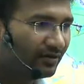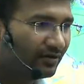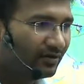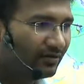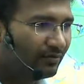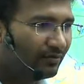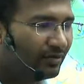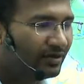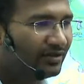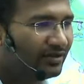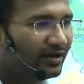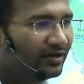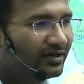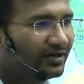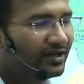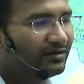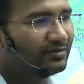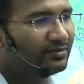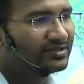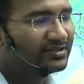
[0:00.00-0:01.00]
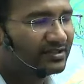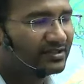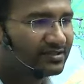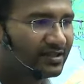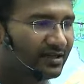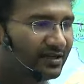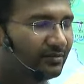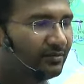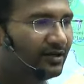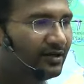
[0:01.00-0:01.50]
But that can be
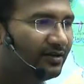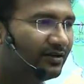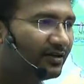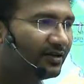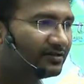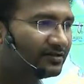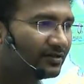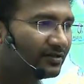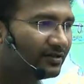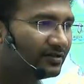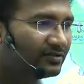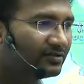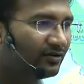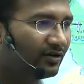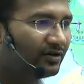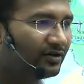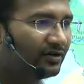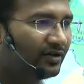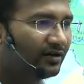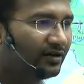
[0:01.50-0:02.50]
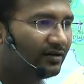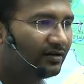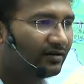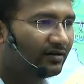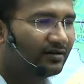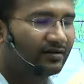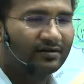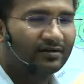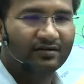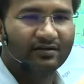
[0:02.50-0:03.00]
sustainable in nature. It's not that
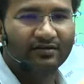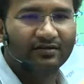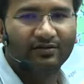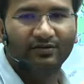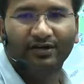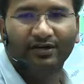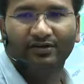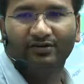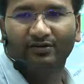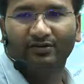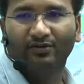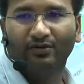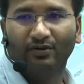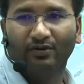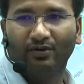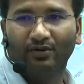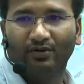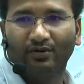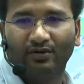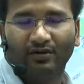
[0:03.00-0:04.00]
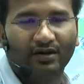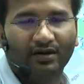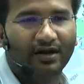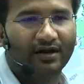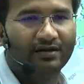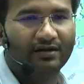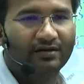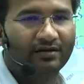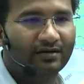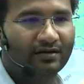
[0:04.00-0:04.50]
you need to go
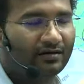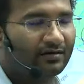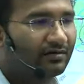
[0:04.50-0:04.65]
and